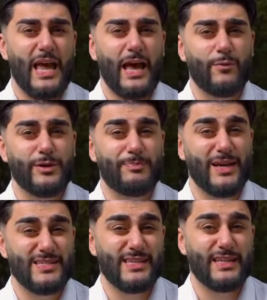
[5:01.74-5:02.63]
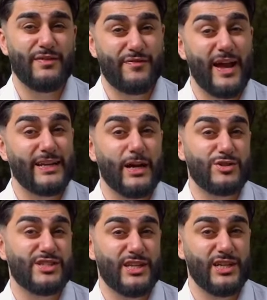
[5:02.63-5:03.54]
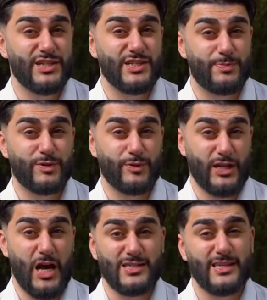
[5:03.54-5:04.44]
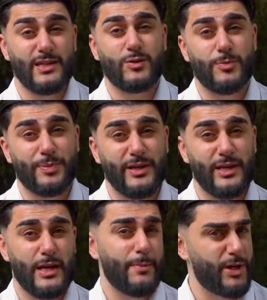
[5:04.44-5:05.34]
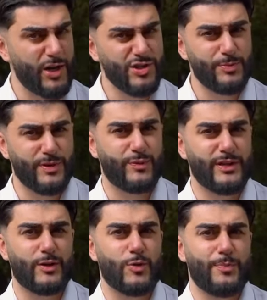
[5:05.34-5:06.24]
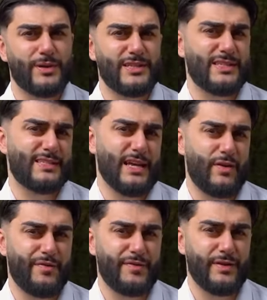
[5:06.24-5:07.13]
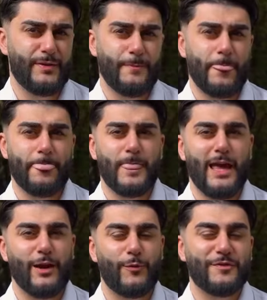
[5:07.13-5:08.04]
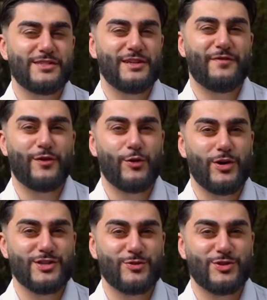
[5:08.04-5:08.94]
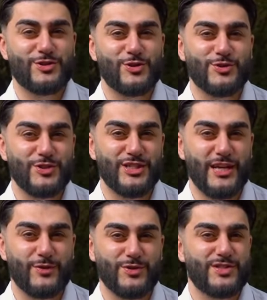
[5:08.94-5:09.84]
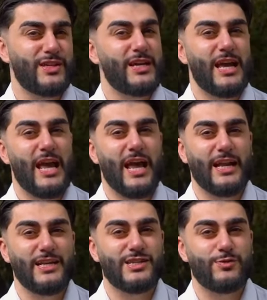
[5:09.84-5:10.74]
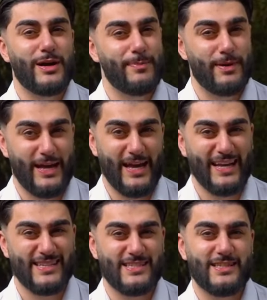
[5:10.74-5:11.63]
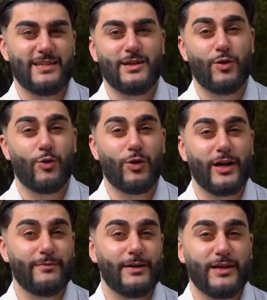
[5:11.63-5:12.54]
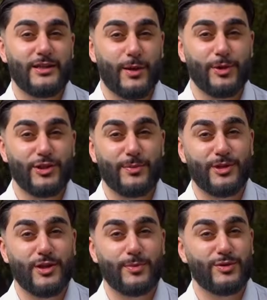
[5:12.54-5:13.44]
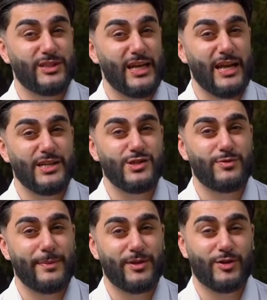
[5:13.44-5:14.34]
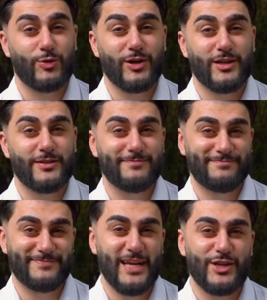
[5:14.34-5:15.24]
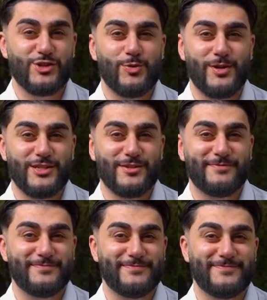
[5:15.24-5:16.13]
and we basically find out synergies between us and the company, but also between the companies itself. And obviously follow us on our social channels, EnergyWeb X or www.energyweb.org. Thank you so much.